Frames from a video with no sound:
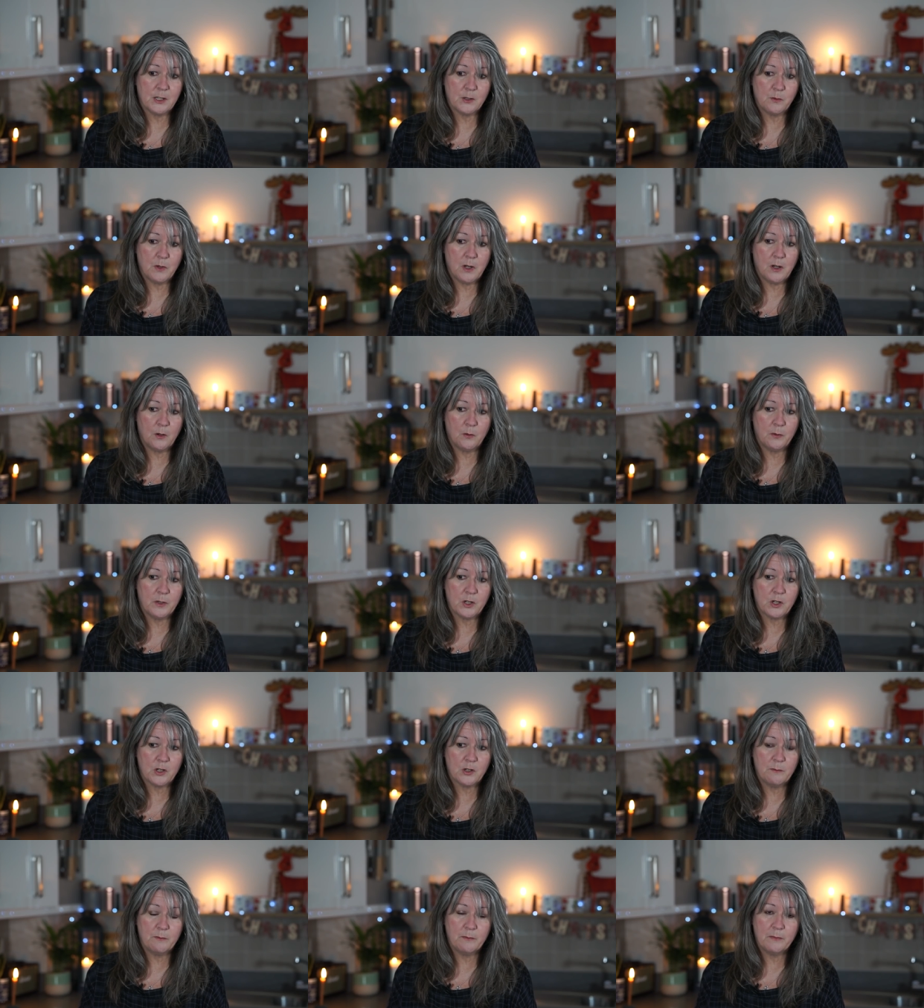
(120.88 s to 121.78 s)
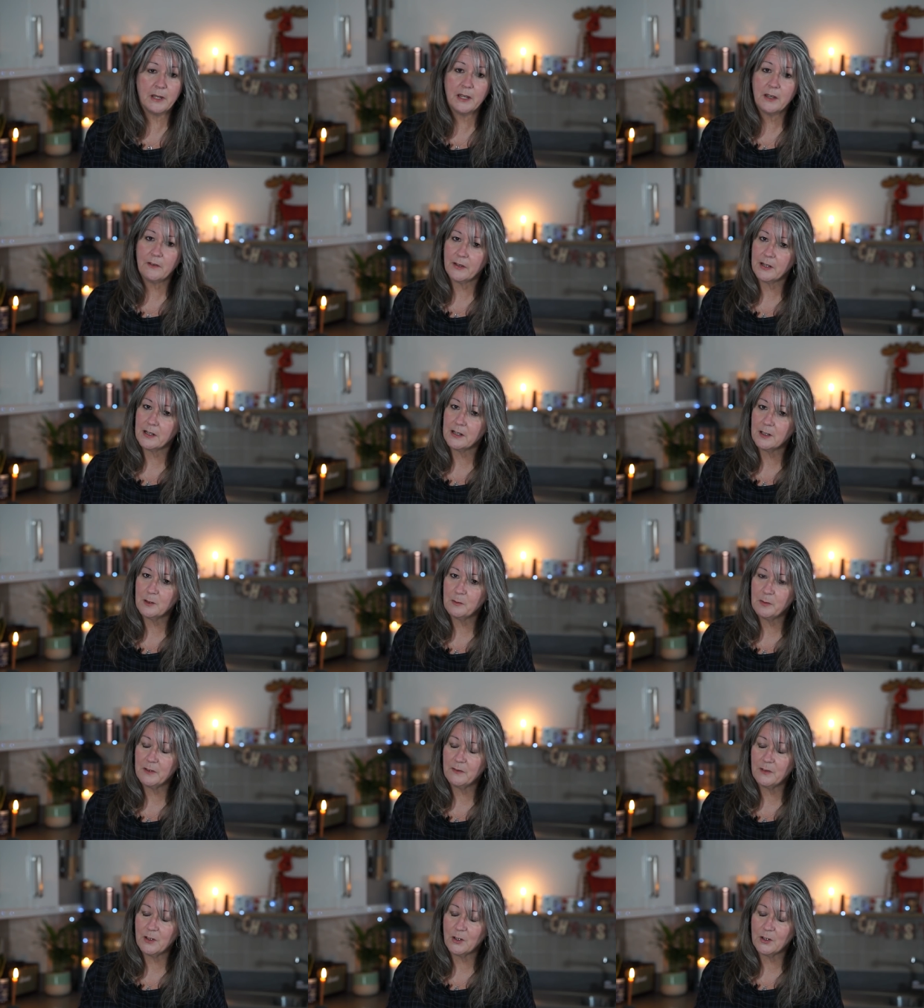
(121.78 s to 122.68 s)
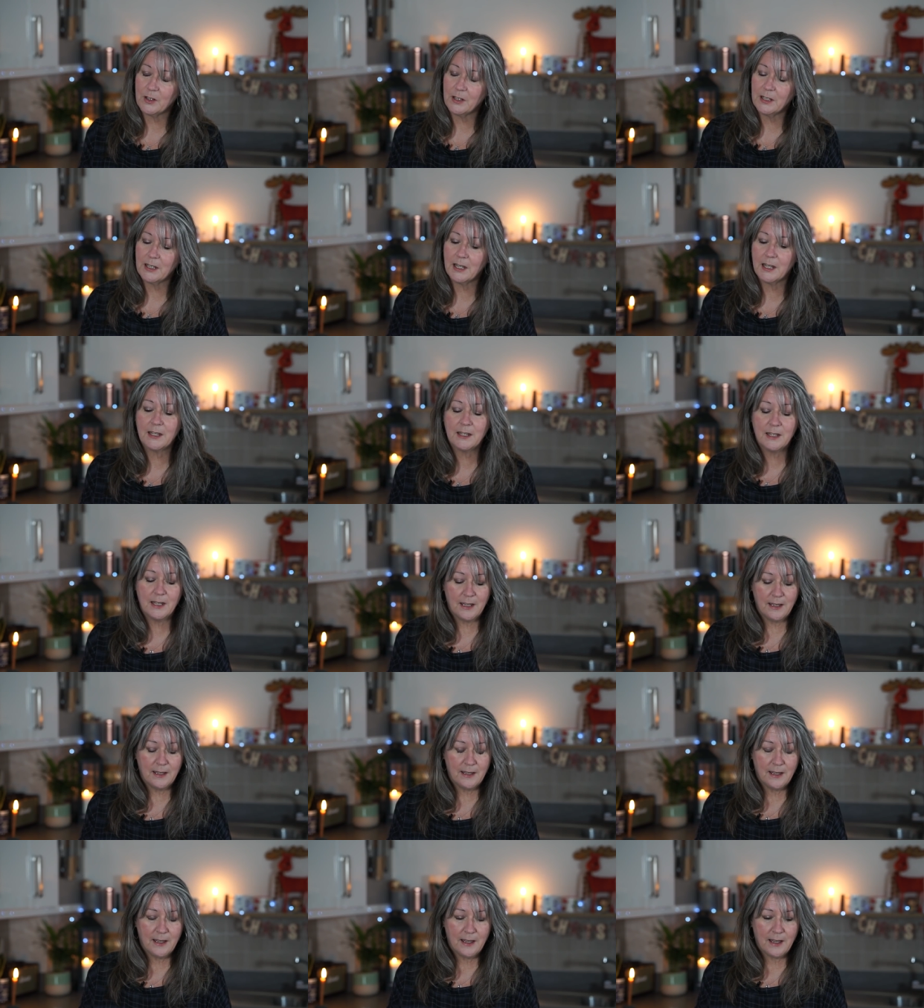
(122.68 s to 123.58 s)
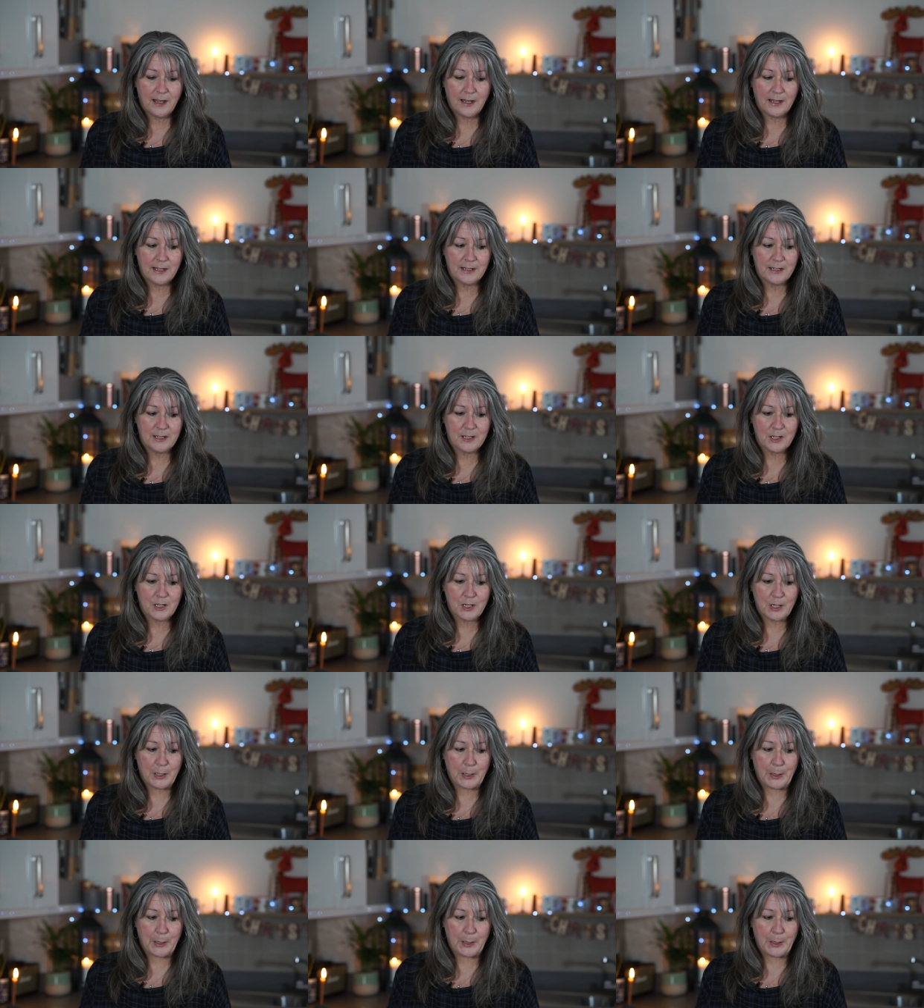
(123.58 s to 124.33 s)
as well, which may have had a little bit of yarn in there. But